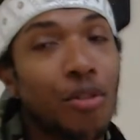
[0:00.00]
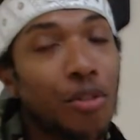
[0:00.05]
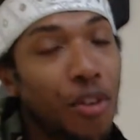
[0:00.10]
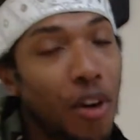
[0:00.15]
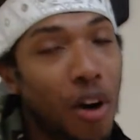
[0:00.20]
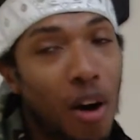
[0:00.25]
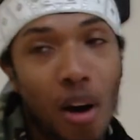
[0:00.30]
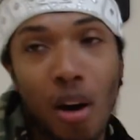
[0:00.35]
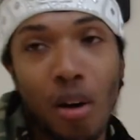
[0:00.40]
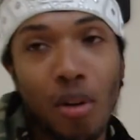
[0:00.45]

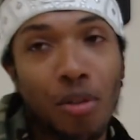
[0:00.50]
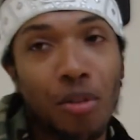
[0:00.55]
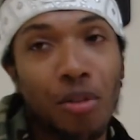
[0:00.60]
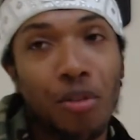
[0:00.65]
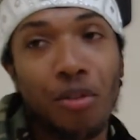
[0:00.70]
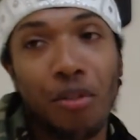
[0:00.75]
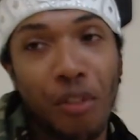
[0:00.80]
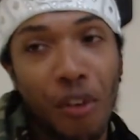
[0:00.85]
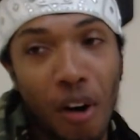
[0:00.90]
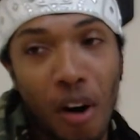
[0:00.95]
far
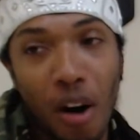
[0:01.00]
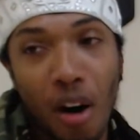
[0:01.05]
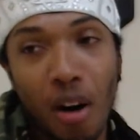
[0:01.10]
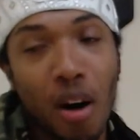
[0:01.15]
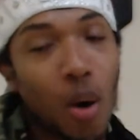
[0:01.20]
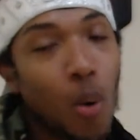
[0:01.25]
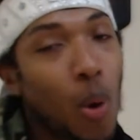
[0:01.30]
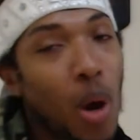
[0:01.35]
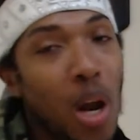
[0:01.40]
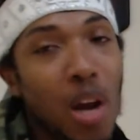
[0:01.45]
far
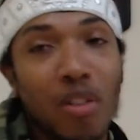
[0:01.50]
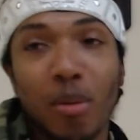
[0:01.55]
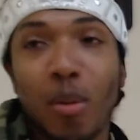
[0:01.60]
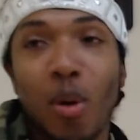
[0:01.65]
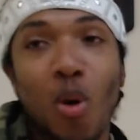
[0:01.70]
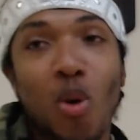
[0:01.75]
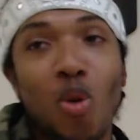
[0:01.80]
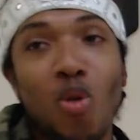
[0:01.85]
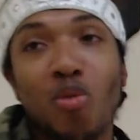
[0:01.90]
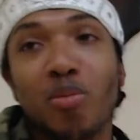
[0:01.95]
away from
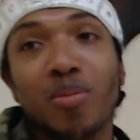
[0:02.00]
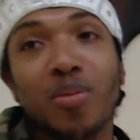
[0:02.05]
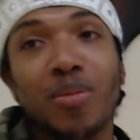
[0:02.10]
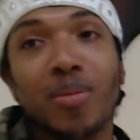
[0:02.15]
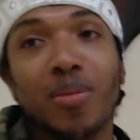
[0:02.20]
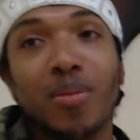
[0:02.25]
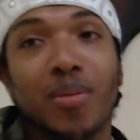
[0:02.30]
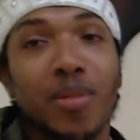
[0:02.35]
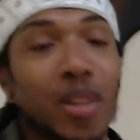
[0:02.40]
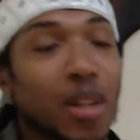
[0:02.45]
home.
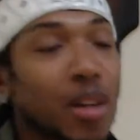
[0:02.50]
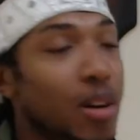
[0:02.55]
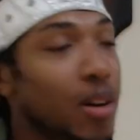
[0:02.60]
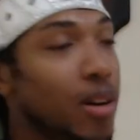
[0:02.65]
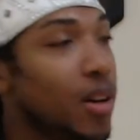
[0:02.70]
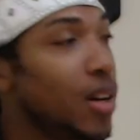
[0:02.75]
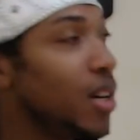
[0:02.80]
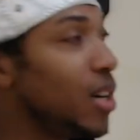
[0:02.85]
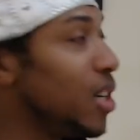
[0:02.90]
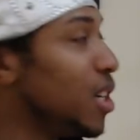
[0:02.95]

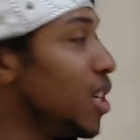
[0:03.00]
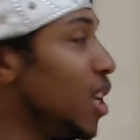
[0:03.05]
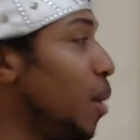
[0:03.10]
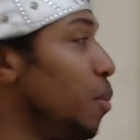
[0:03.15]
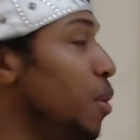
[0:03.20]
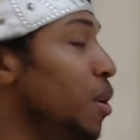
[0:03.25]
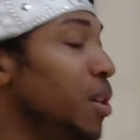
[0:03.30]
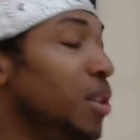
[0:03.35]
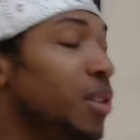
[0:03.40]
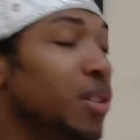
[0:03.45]
You know what
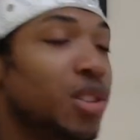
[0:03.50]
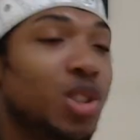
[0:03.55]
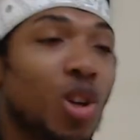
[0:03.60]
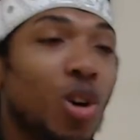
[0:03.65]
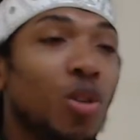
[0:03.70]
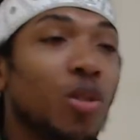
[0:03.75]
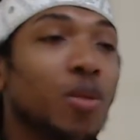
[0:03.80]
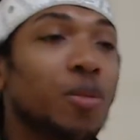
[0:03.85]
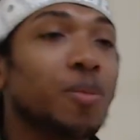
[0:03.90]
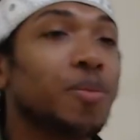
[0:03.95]
I mean?
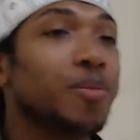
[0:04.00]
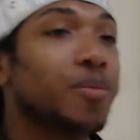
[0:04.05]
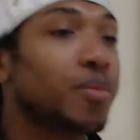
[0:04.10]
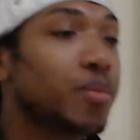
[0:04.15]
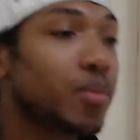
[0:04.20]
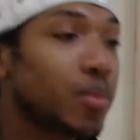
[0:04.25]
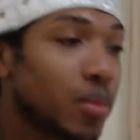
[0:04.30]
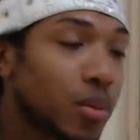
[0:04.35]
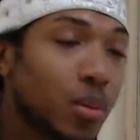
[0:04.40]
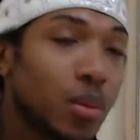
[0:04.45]
So
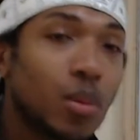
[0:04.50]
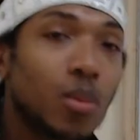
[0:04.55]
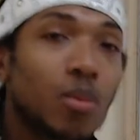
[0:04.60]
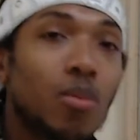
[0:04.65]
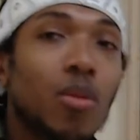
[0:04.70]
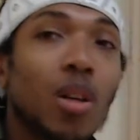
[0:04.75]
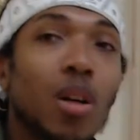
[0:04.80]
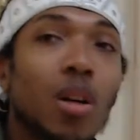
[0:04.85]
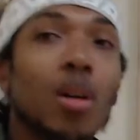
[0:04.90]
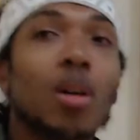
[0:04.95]

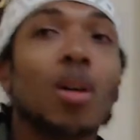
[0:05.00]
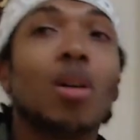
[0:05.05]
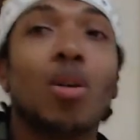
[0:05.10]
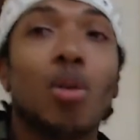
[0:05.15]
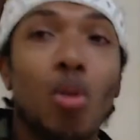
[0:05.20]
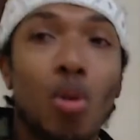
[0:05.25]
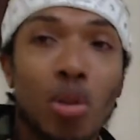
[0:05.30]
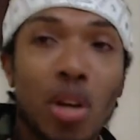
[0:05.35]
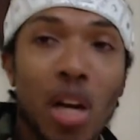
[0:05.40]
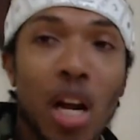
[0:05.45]

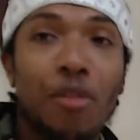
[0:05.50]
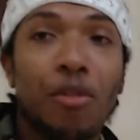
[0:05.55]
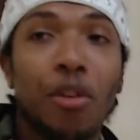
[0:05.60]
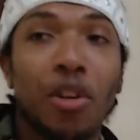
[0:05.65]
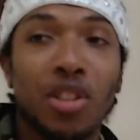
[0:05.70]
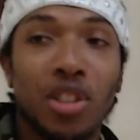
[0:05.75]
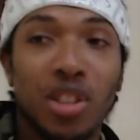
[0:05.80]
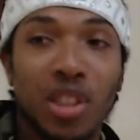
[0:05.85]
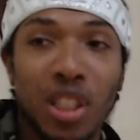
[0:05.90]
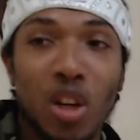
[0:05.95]
good
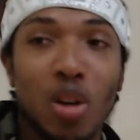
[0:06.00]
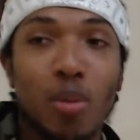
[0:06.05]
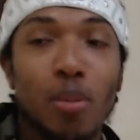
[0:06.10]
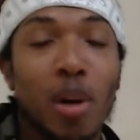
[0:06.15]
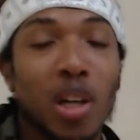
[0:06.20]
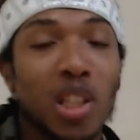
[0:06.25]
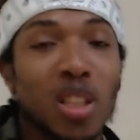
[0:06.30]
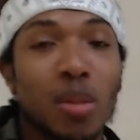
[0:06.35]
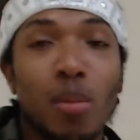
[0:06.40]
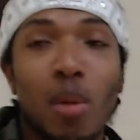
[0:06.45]
effort still,
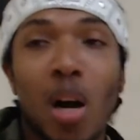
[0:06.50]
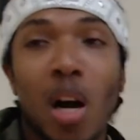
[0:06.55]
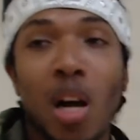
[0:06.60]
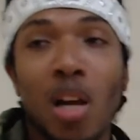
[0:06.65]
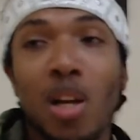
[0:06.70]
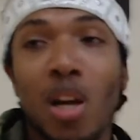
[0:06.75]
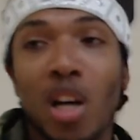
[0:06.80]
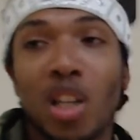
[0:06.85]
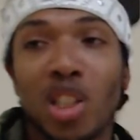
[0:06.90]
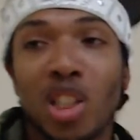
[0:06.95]
mashallah,
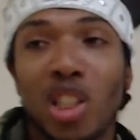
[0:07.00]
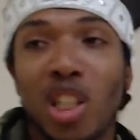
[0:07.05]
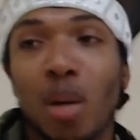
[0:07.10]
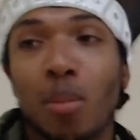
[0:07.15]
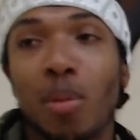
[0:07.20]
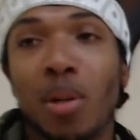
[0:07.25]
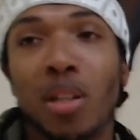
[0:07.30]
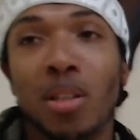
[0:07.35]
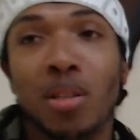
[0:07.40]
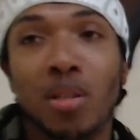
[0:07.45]
yes, you know
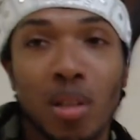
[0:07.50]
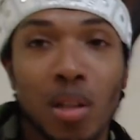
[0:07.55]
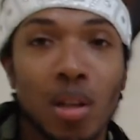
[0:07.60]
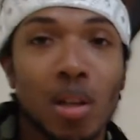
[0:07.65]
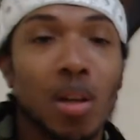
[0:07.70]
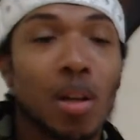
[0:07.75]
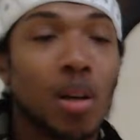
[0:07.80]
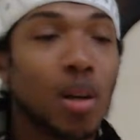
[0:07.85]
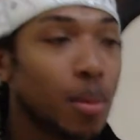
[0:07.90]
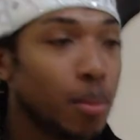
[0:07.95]
what I mean?
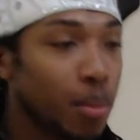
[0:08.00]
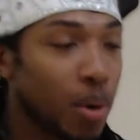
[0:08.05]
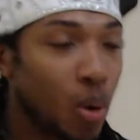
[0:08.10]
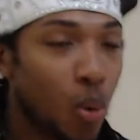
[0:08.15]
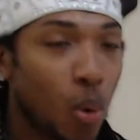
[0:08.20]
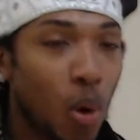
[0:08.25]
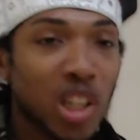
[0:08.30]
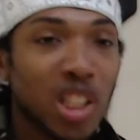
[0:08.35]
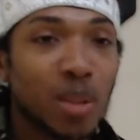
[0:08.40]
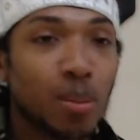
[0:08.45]
But
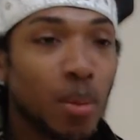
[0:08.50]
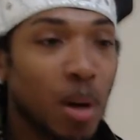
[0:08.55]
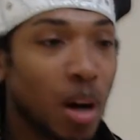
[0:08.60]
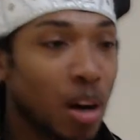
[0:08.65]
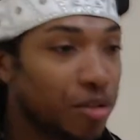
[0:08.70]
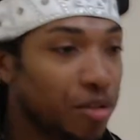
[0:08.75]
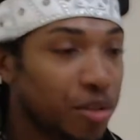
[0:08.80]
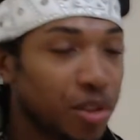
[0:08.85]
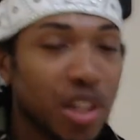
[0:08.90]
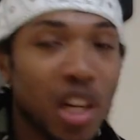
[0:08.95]
question
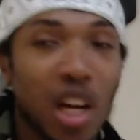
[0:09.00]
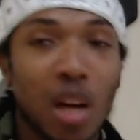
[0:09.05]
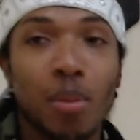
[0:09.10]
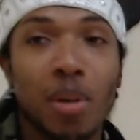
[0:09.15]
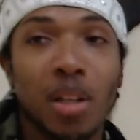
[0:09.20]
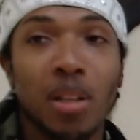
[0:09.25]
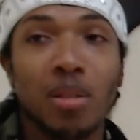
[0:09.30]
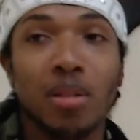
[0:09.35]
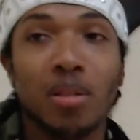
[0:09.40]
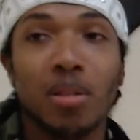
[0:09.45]
mark, you know what I
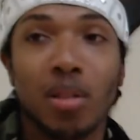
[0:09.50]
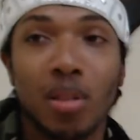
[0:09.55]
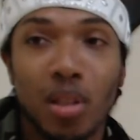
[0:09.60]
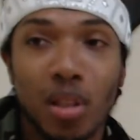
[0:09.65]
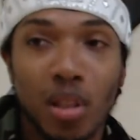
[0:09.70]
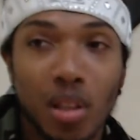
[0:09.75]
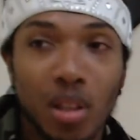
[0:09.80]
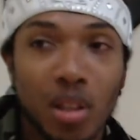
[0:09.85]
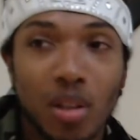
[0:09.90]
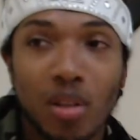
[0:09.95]
mean?
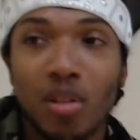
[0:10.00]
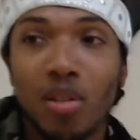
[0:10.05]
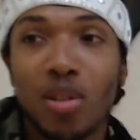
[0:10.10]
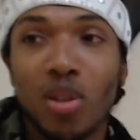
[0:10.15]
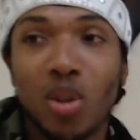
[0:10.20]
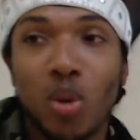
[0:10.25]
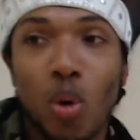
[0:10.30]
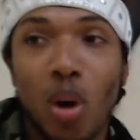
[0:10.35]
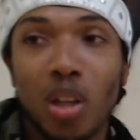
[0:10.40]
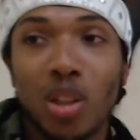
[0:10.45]

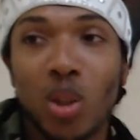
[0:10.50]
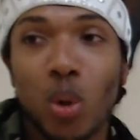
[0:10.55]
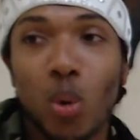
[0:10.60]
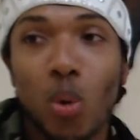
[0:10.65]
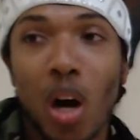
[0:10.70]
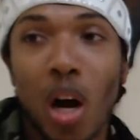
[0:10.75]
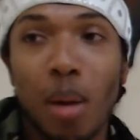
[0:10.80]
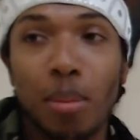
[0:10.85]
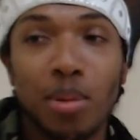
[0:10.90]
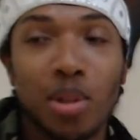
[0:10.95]
To
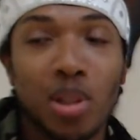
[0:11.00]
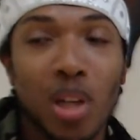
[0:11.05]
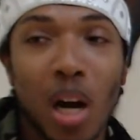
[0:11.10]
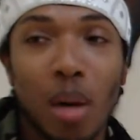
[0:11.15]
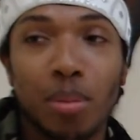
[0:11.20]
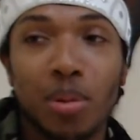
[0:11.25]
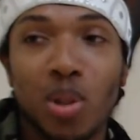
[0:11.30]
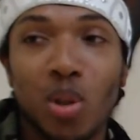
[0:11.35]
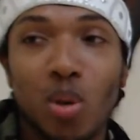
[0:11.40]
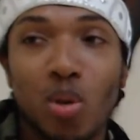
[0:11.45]
our
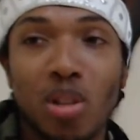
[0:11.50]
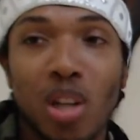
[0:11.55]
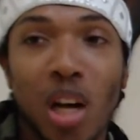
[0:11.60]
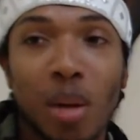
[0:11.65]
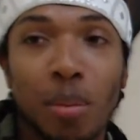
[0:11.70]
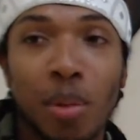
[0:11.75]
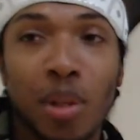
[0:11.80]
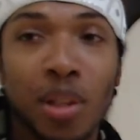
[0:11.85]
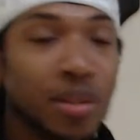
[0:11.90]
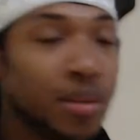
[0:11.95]
job too, you know
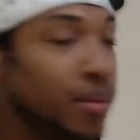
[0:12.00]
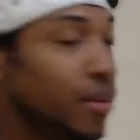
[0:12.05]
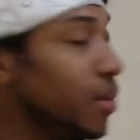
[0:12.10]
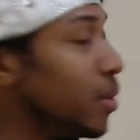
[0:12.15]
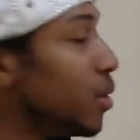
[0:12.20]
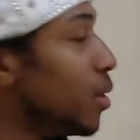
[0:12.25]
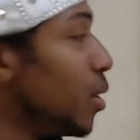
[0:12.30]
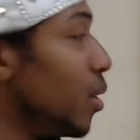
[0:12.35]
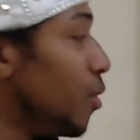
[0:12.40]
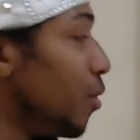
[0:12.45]
what I mean?
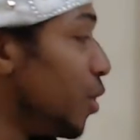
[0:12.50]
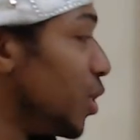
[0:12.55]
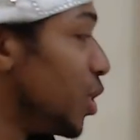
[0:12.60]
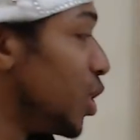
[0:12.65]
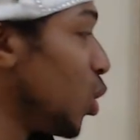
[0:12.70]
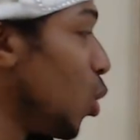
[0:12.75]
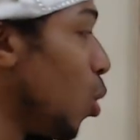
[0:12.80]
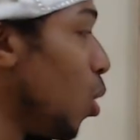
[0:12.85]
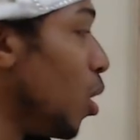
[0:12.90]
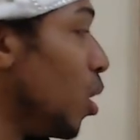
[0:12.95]
For
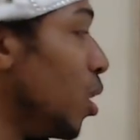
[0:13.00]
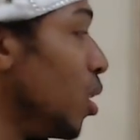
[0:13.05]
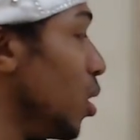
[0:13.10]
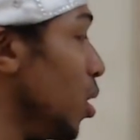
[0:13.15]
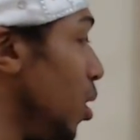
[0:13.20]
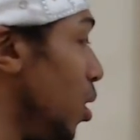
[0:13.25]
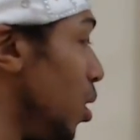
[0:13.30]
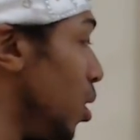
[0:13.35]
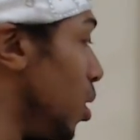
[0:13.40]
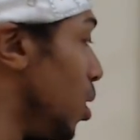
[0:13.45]
sure.